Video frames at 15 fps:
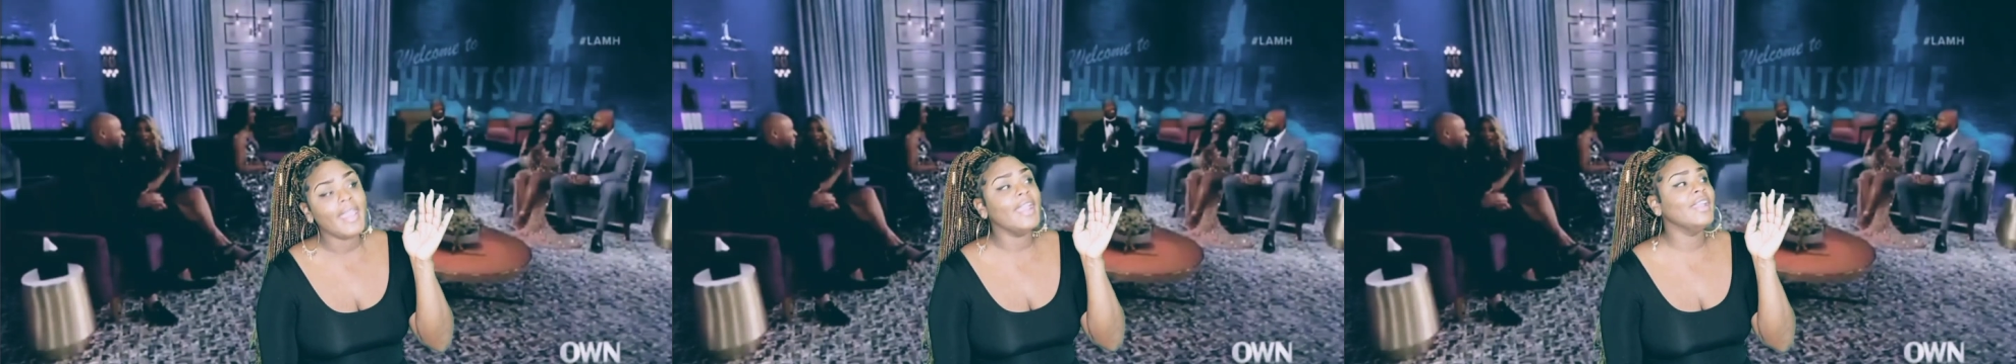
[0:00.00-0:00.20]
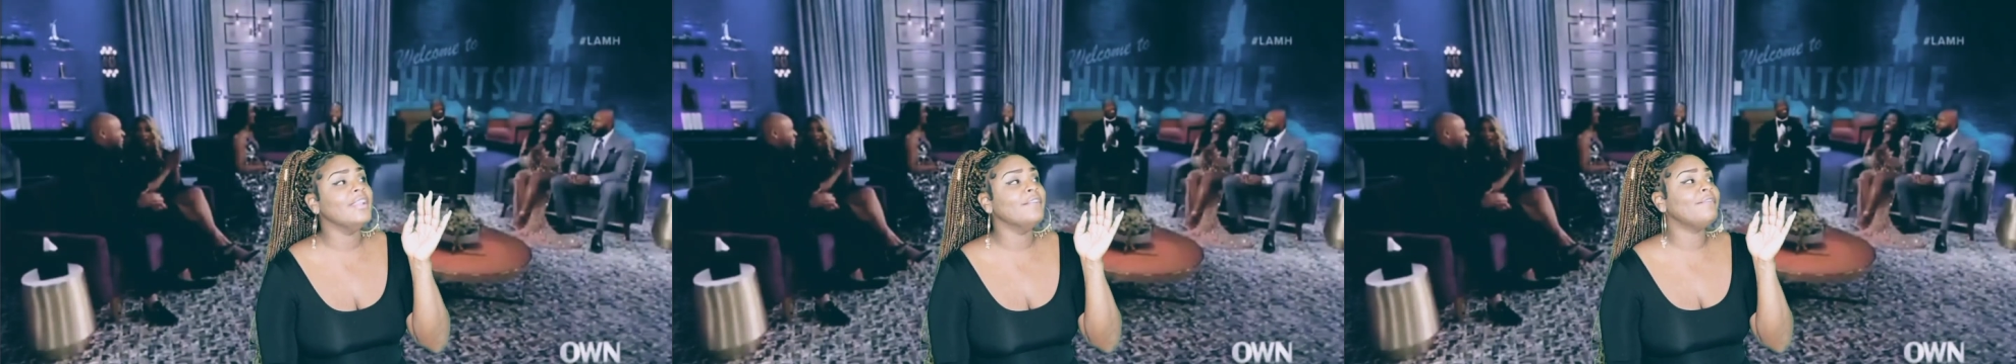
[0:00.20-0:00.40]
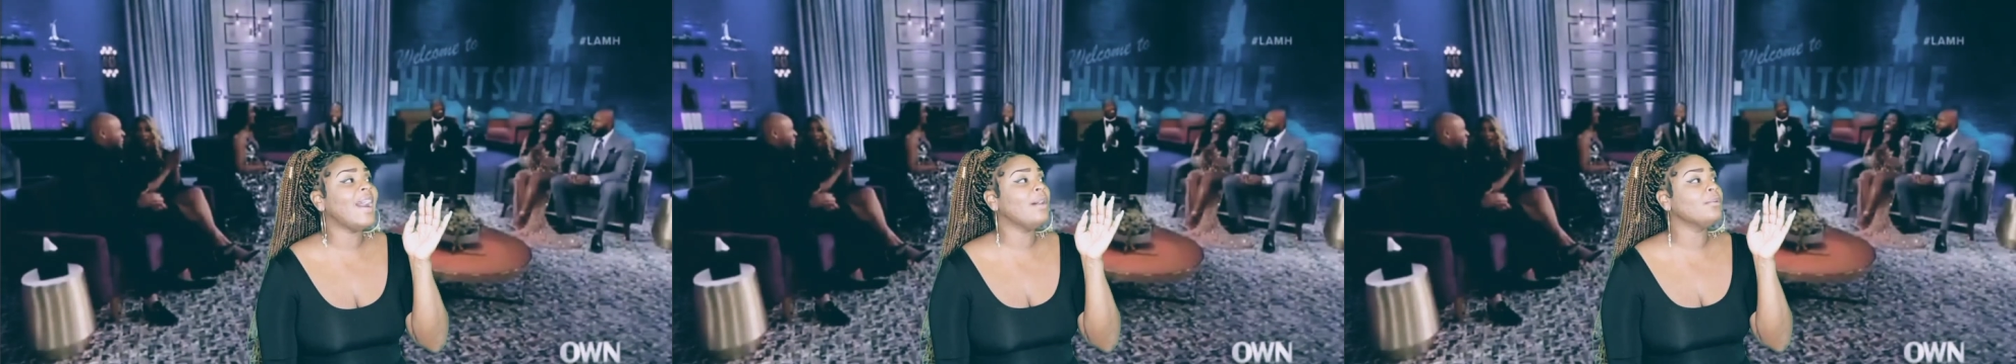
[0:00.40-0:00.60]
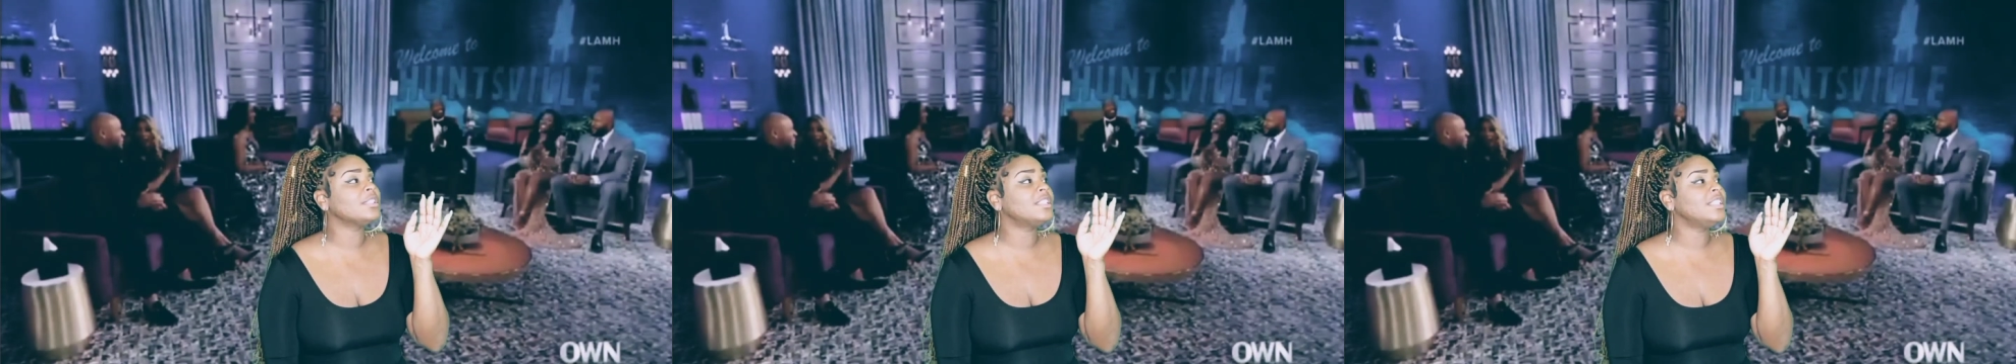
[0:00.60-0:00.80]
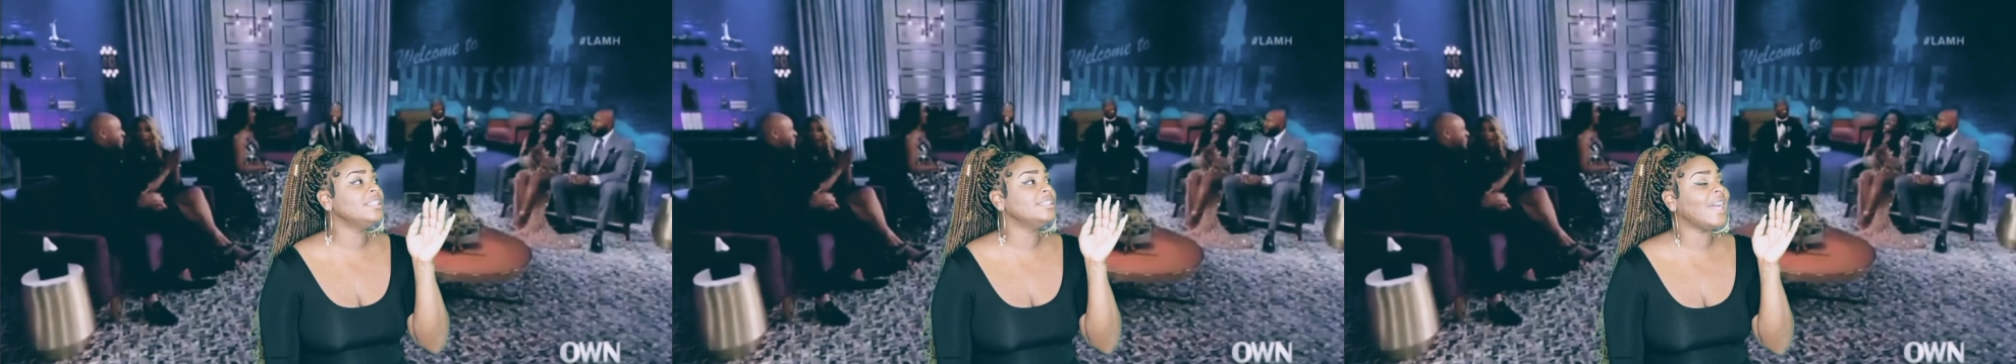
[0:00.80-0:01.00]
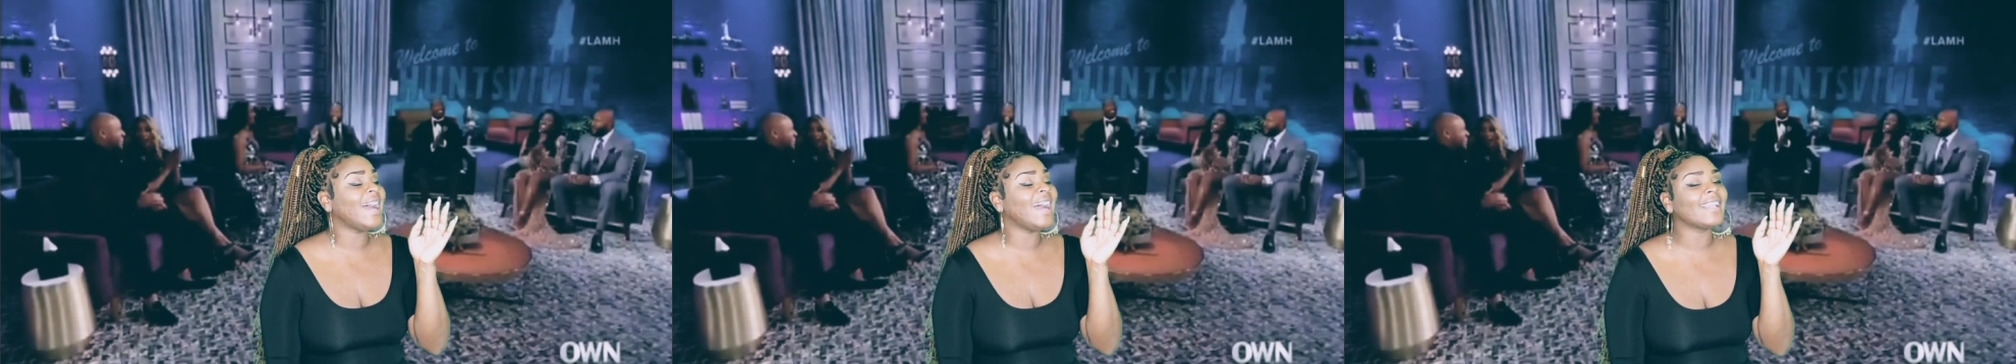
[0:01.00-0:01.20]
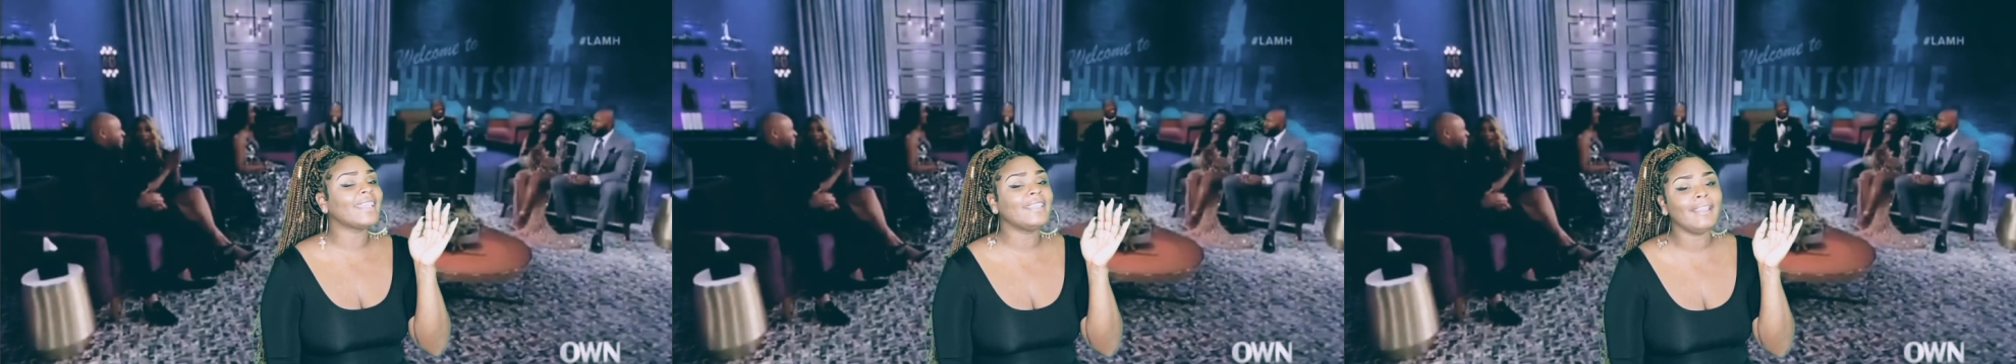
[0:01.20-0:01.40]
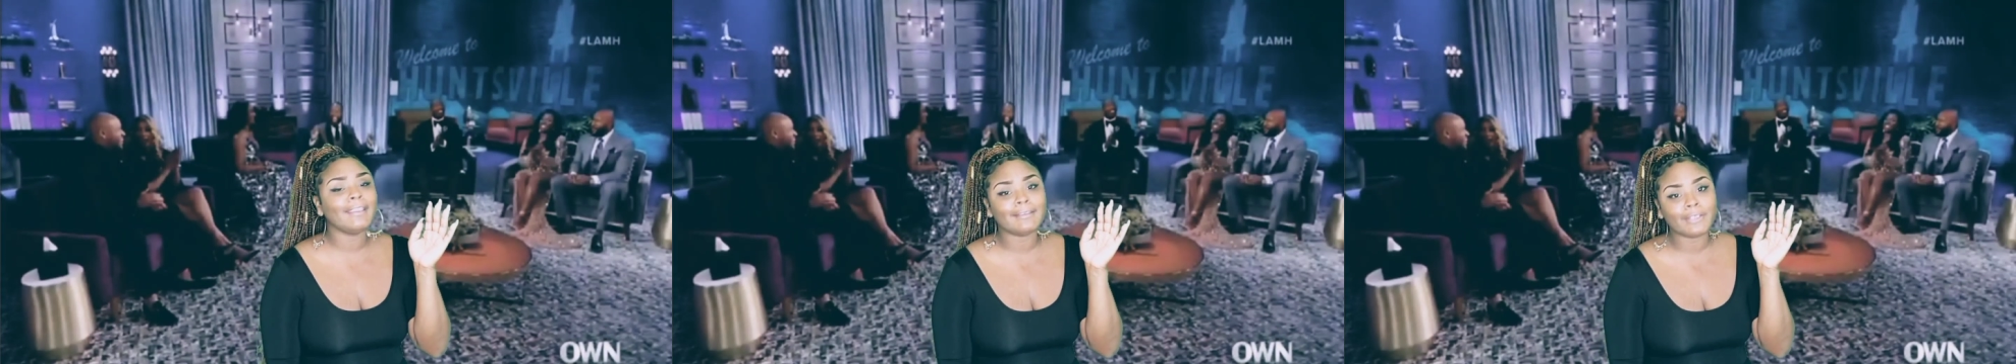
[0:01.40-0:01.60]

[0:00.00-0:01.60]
And if I was Tisha, I'd kick